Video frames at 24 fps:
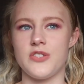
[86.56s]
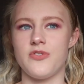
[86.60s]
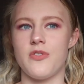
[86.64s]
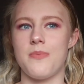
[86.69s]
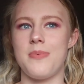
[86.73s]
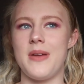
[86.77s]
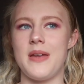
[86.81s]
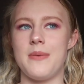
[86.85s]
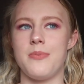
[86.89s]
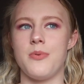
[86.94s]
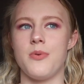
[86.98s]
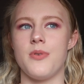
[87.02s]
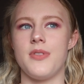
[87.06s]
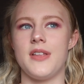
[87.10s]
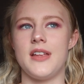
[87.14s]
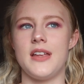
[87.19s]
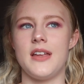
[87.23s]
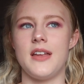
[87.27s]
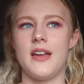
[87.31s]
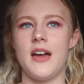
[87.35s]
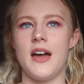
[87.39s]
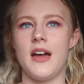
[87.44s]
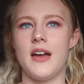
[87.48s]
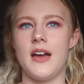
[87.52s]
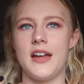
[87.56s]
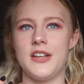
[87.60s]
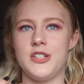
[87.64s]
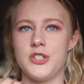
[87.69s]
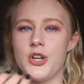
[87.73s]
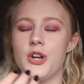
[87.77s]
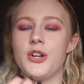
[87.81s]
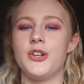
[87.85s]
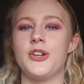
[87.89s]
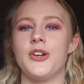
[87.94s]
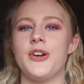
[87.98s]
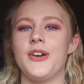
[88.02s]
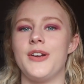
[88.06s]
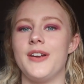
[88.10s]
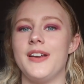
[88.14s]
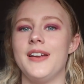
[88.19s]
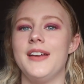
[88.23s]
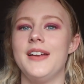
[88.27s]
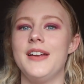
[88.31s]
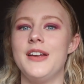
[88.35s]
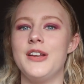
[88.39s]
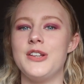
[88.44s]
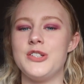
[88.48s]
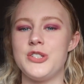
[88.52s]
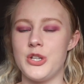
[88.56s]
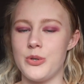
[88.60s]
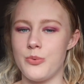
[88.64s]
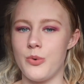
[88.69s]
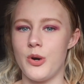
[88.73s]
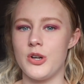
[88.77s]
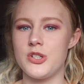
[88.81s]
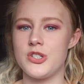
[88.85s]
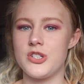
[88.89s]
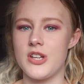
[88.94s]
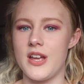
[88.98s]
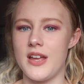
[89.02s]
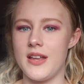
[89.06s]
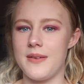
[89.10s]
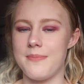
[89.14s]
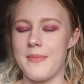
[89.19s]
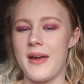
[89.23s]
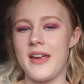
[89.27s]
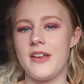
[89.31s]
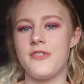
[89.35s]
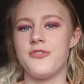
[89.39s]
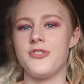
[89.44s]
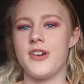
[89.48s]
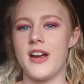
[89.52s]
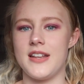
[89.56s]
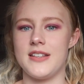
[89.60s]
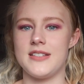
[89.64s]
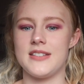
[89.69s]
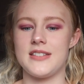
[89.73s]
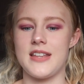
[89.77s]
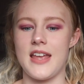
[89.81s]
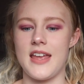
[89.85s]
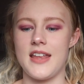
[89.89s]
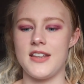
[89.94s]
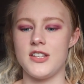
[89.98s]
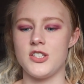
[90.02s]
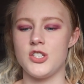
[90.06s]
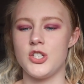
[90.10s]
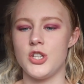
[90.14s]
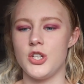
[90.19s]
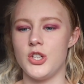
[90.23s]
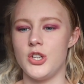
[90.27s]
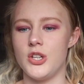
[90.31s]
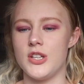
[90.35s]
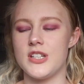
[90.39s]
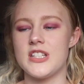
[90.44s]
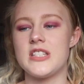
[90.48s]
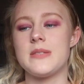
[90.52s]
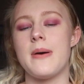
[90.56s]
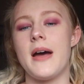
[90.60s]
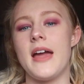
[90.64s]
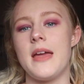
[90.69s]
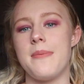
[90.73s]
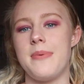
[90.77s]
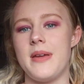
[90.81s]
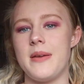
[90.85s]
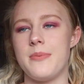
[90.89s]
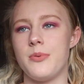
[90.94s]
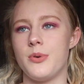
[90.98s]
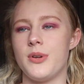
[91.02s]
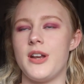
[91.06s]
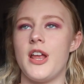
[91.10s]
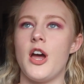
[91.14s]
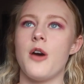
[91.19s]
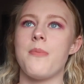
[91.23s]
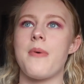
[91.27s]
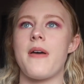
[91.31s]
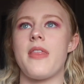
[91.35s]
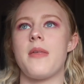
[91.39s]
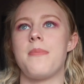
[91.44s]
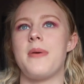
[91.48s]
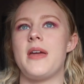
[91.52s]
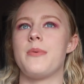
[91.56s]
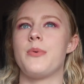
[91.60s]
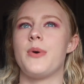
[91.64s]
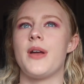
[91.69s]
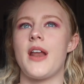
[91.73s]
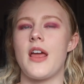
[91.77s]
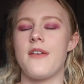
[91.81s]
It's for people that I don't know to watch and make friends and to inspire people and help other people.